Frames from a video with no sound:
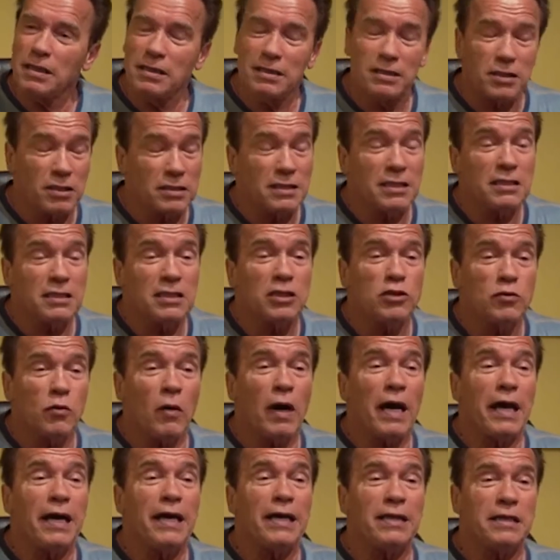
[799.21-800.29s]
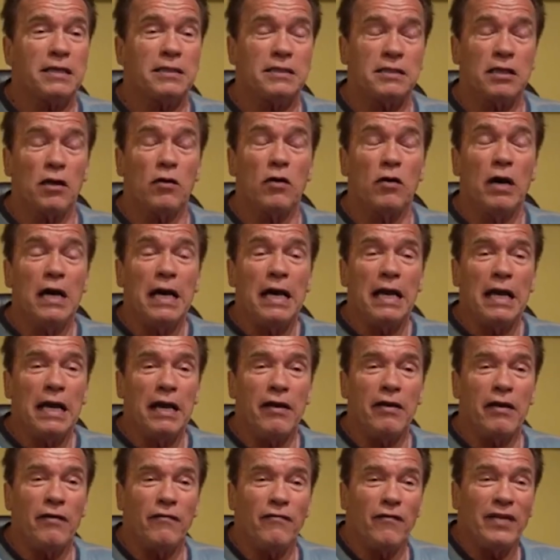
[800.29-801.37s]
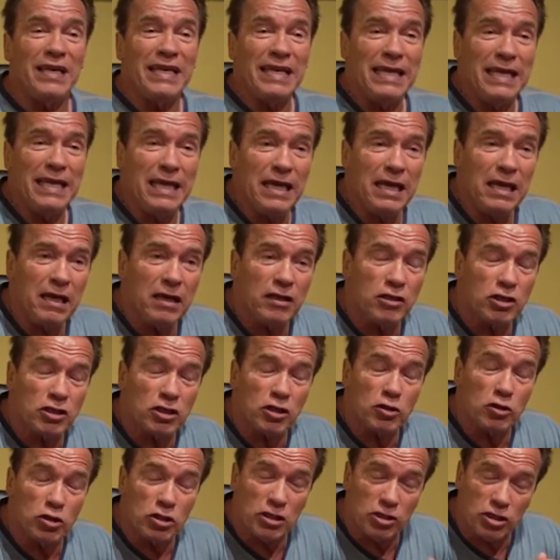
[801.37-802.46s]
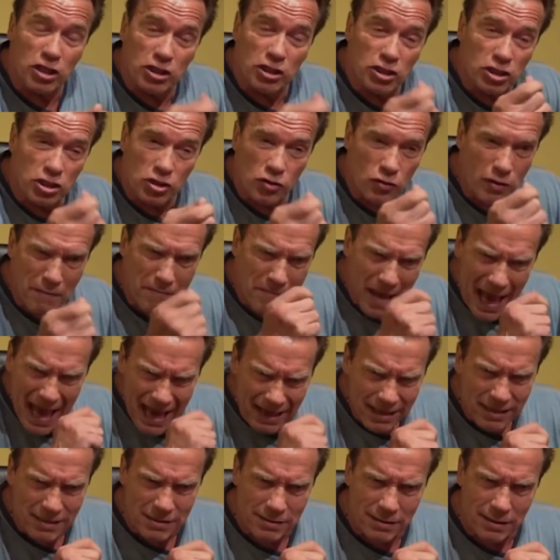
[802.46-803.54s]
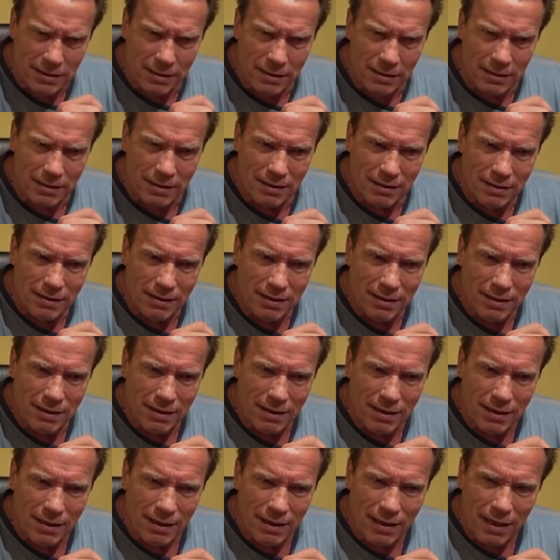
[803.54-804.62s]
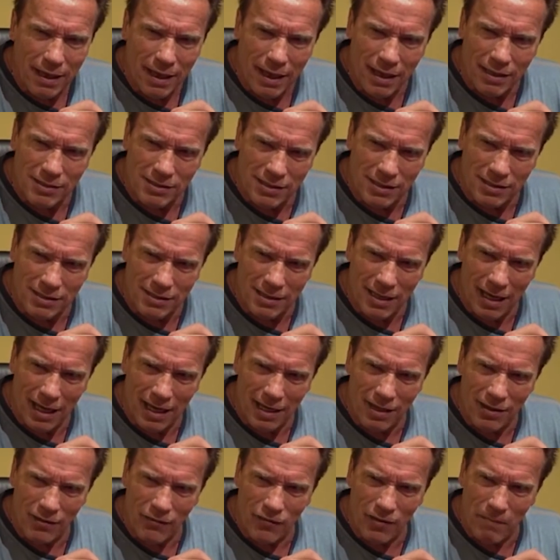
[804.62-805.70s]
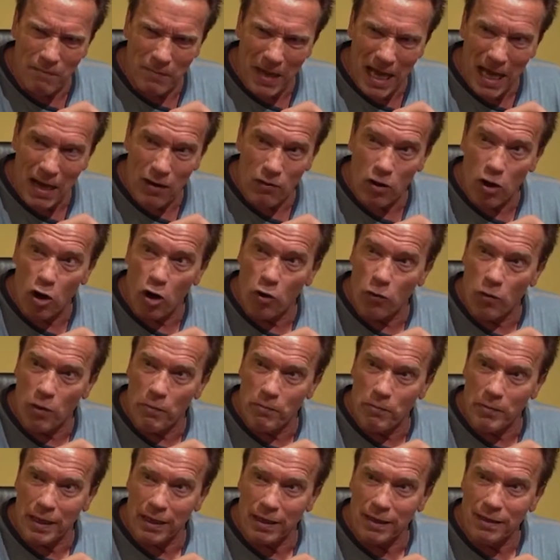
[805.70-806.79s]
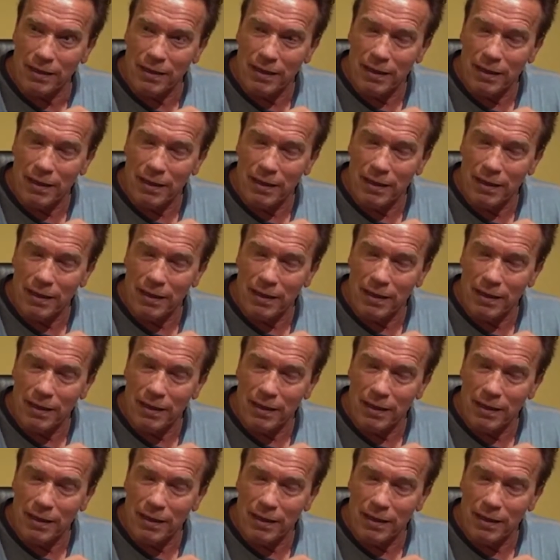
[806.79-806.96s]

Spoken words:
And so this is why it is so, when he just through a magazine has this kind of a power over me.